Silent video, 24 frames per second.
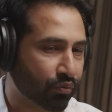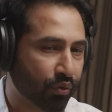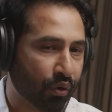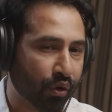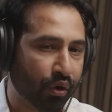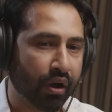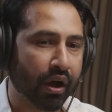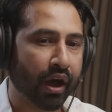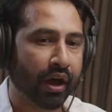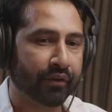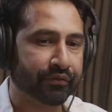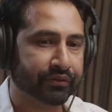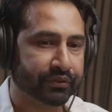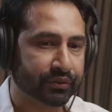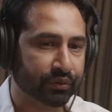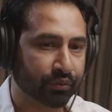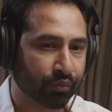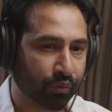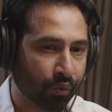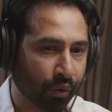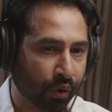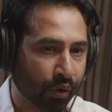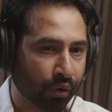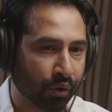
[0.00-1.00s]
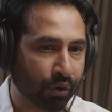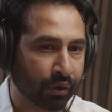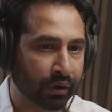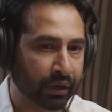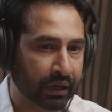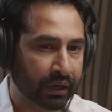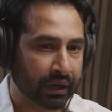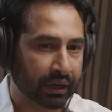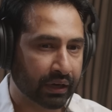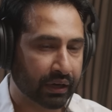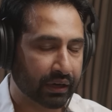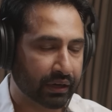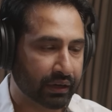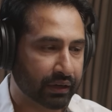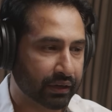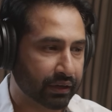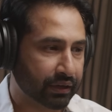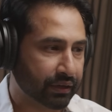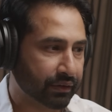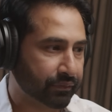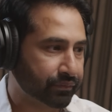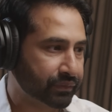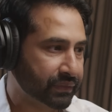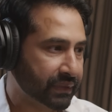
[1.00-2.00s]
war after war,
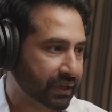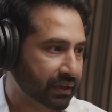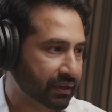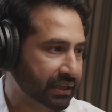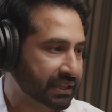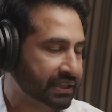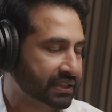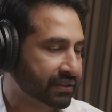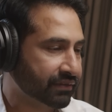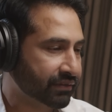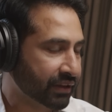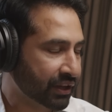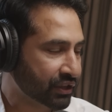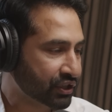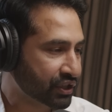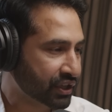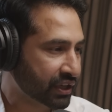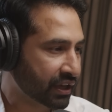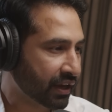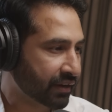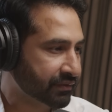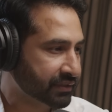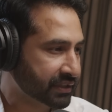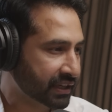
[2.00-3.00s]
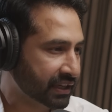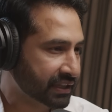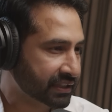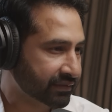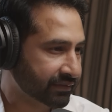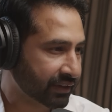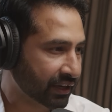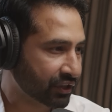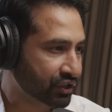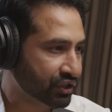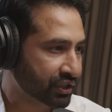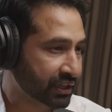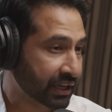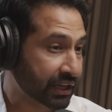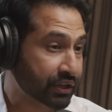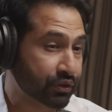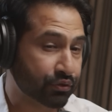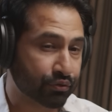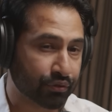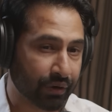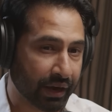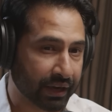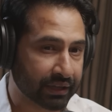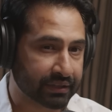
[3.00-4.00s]
intervention after intervention. And you're
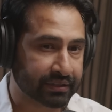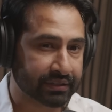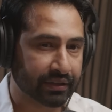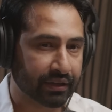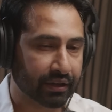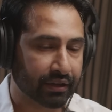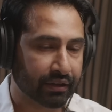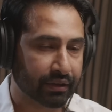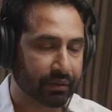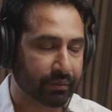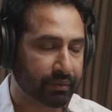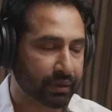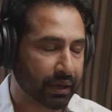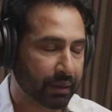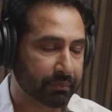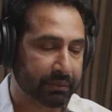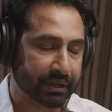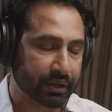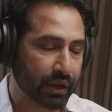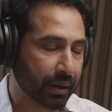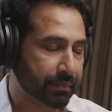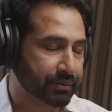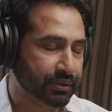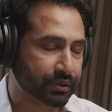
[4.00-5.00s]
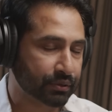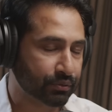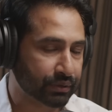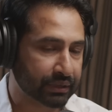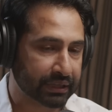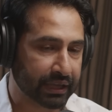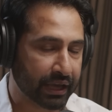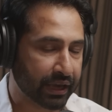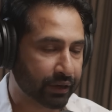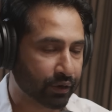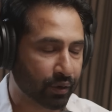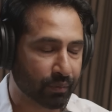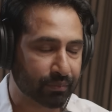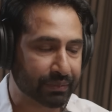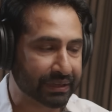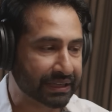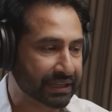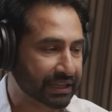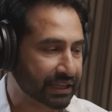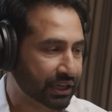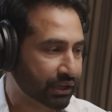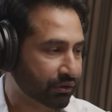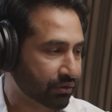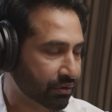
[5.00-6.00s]
right. I mean, absolutely. I
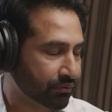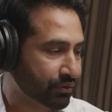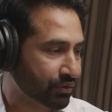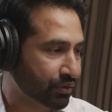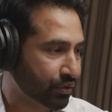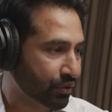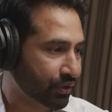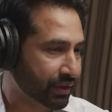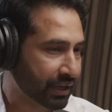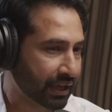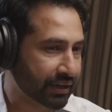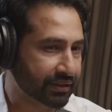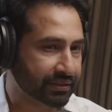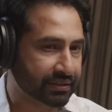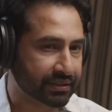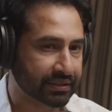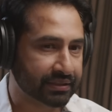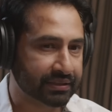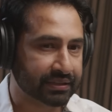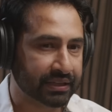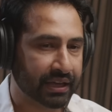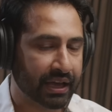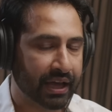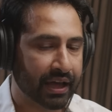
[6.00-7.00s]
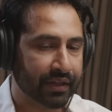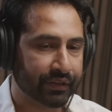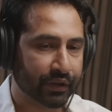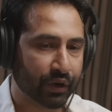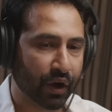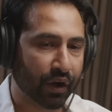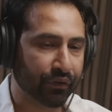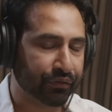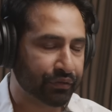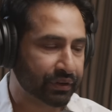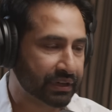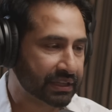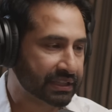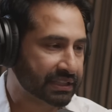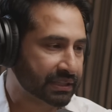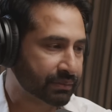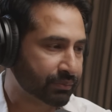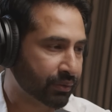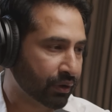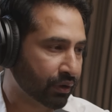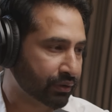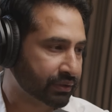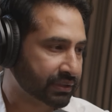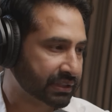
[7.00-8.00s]
completely agree with your analysis that often it's
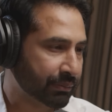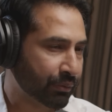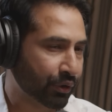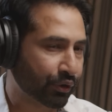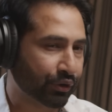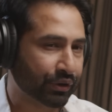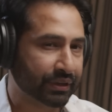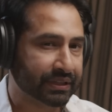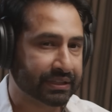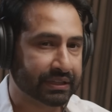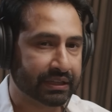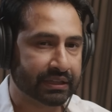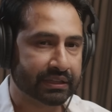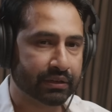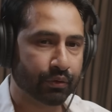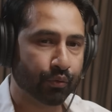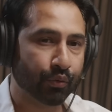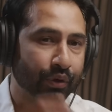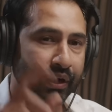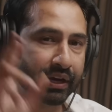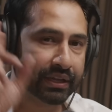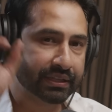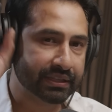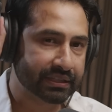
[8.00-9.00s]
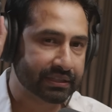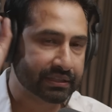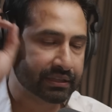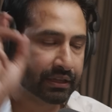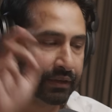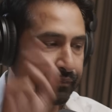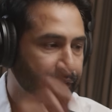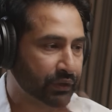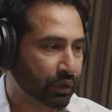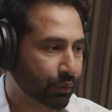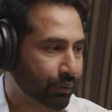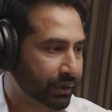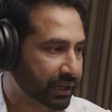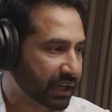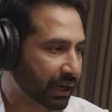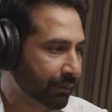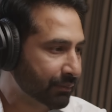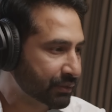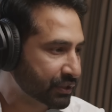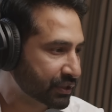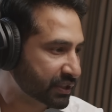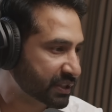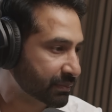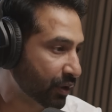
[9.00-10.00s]
about democratize. The word is we
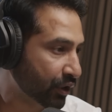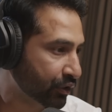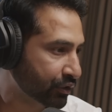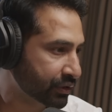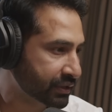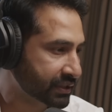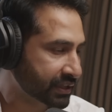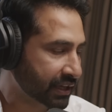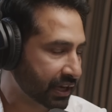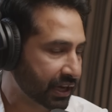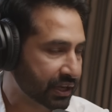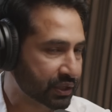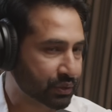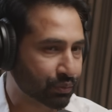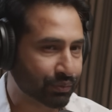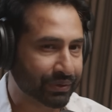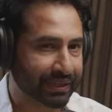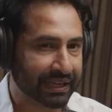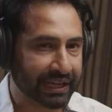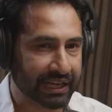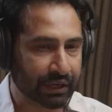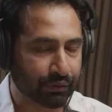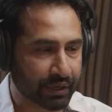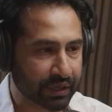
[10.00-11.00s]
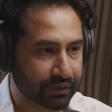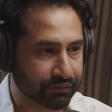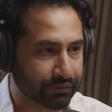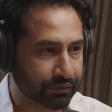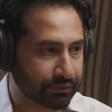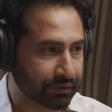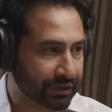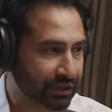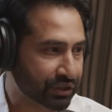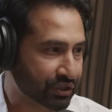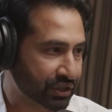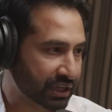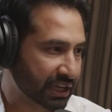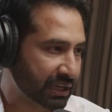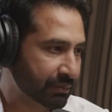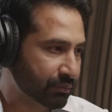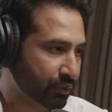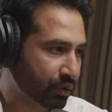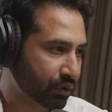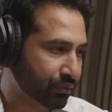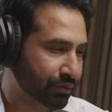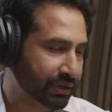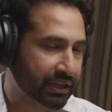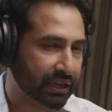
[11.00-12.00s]
coming to democratize, we're getting rid of a regime,
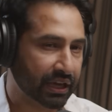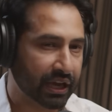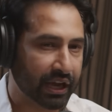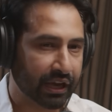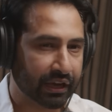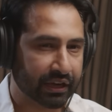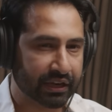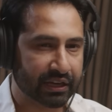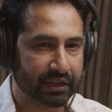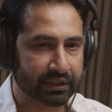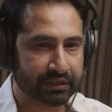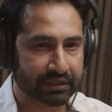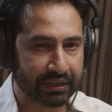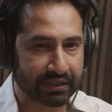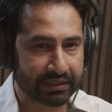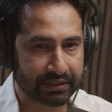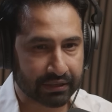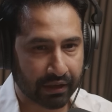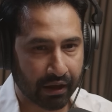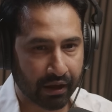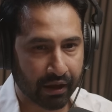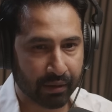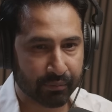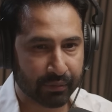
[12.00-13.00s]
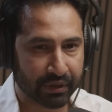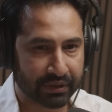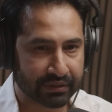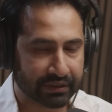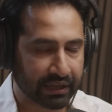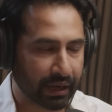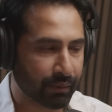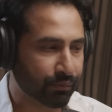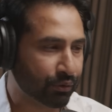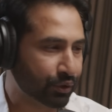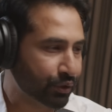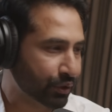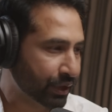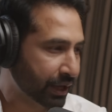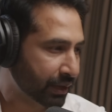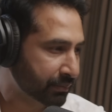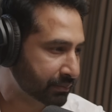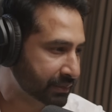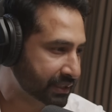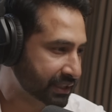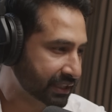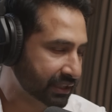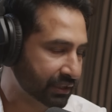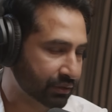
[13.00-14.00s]
or we going to disarm a
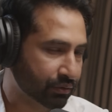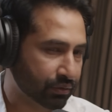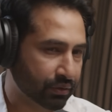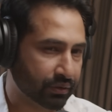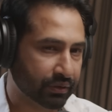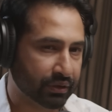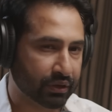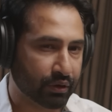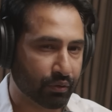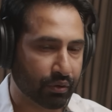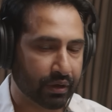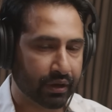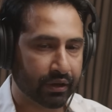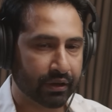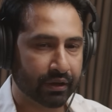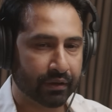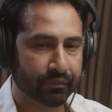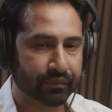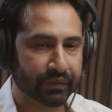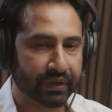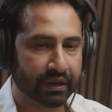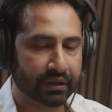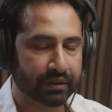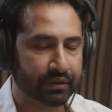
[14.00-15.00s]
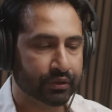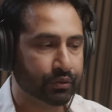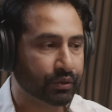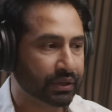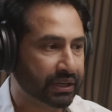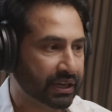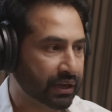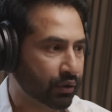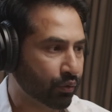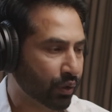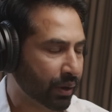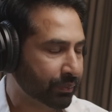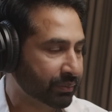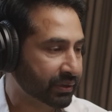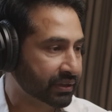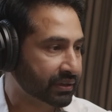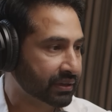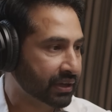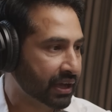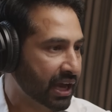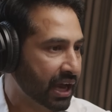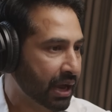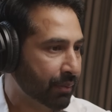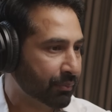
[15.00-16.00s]
WMD or a nuclear weapon.
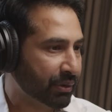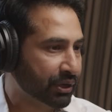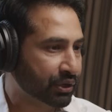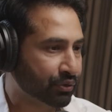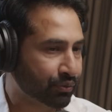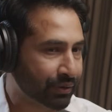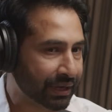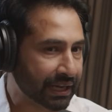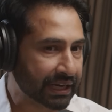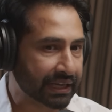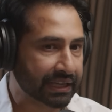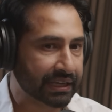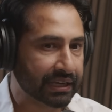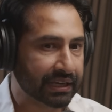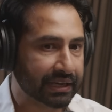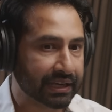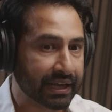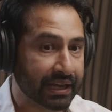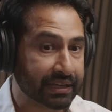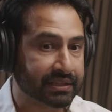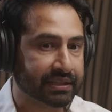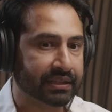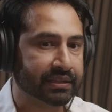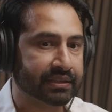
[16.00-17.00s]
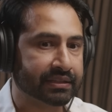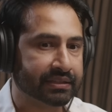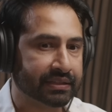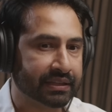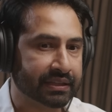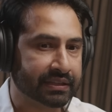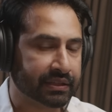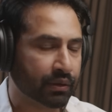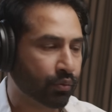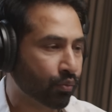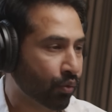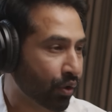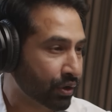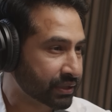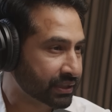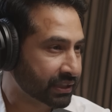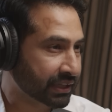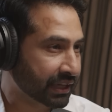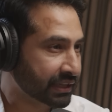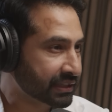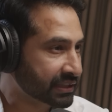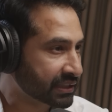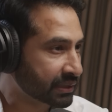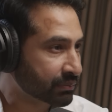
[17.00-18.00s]
But really, in essence, these are wars
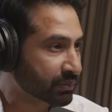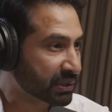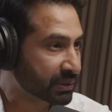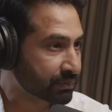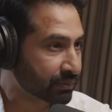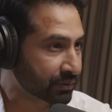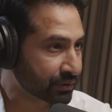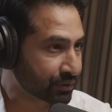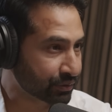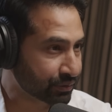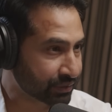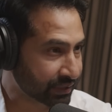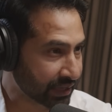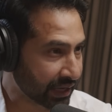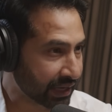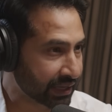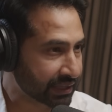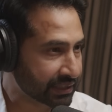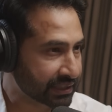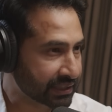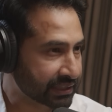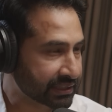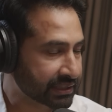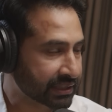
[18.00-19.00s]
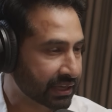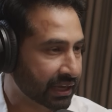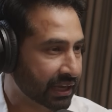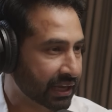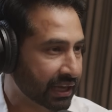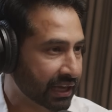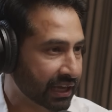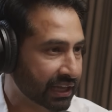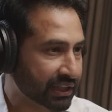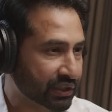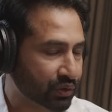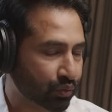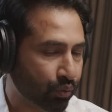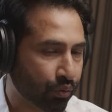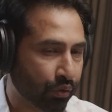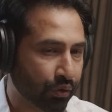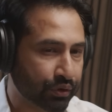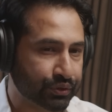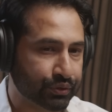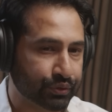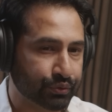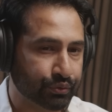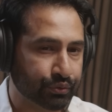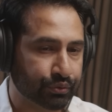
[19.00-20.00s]
against the people's societies. It's
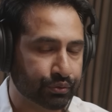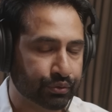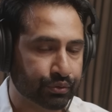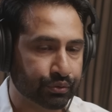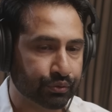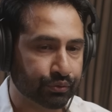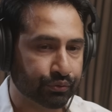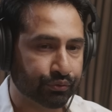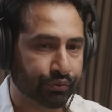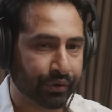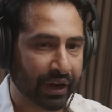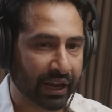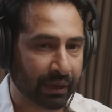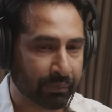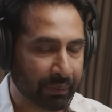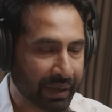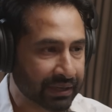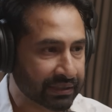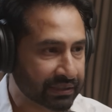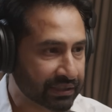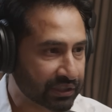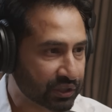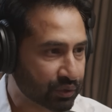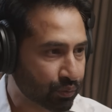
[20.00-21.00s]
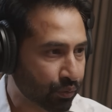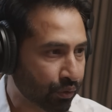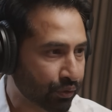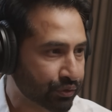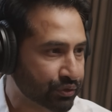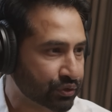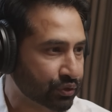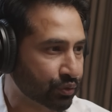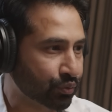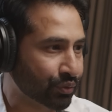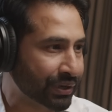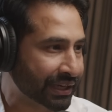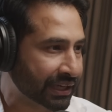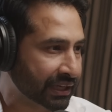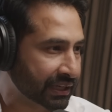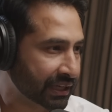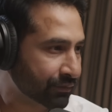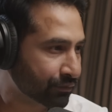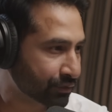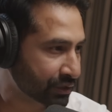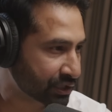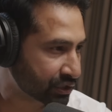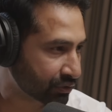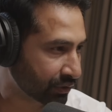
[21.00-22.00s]
wars to fragment. It's wars to weaken
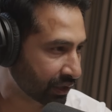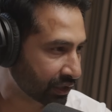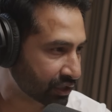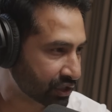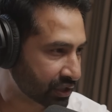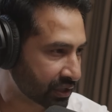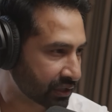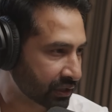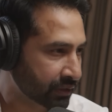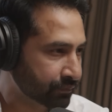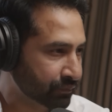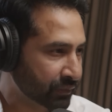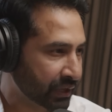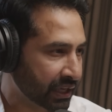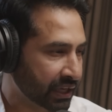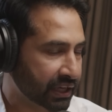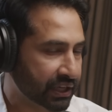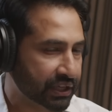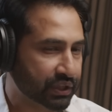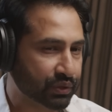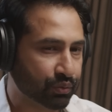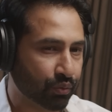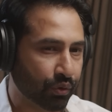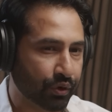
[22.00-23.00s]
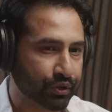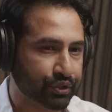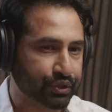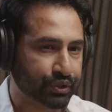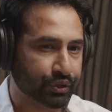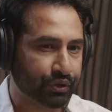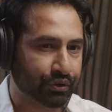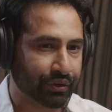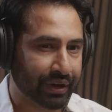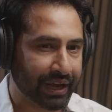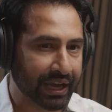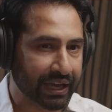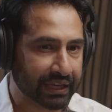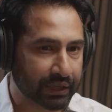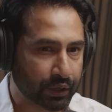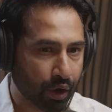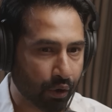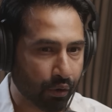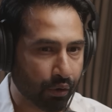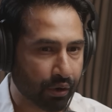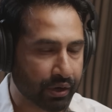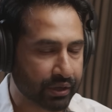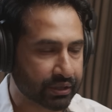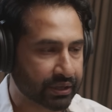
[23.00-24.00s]
infrastructure. It's wars to create
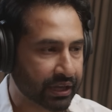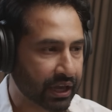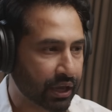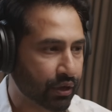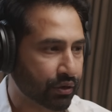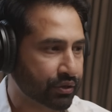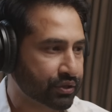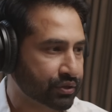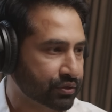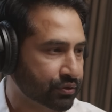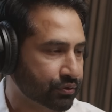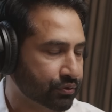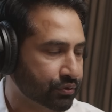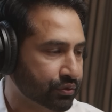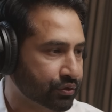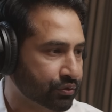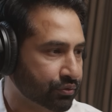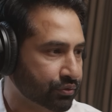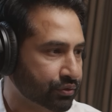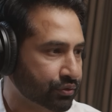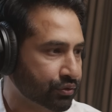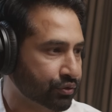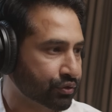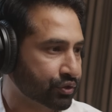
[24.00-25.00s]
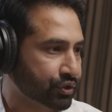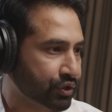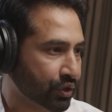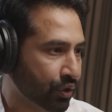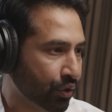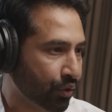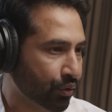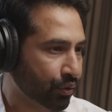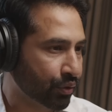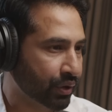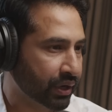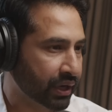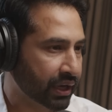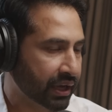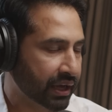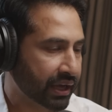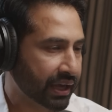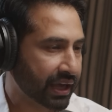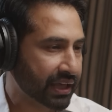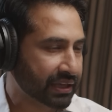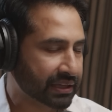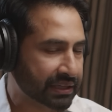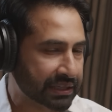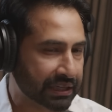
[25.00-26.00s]
chaos, to sow
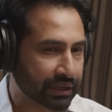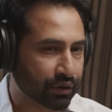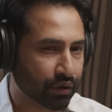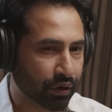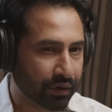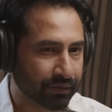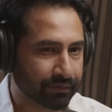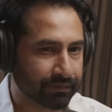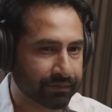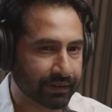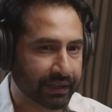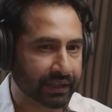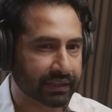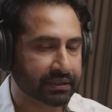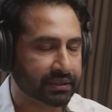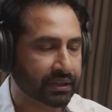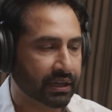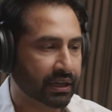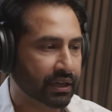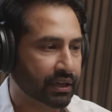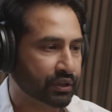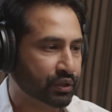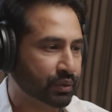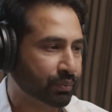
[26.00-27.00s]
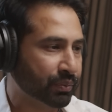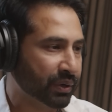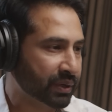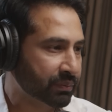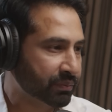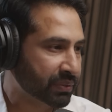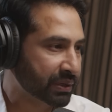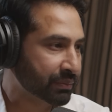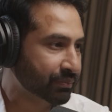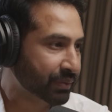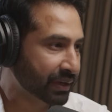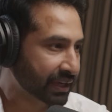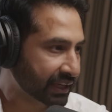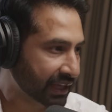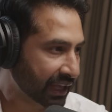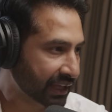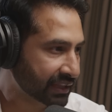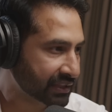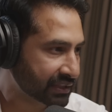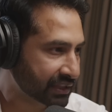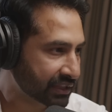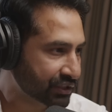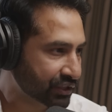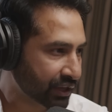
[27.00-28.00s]
ethnic conflict, to put people
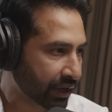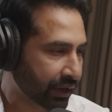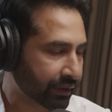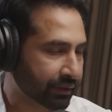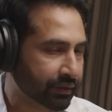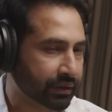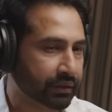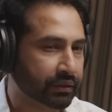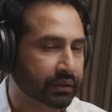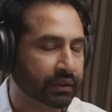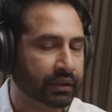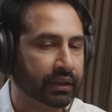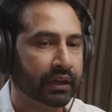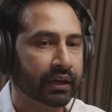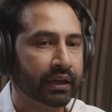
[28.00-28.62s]
against each other.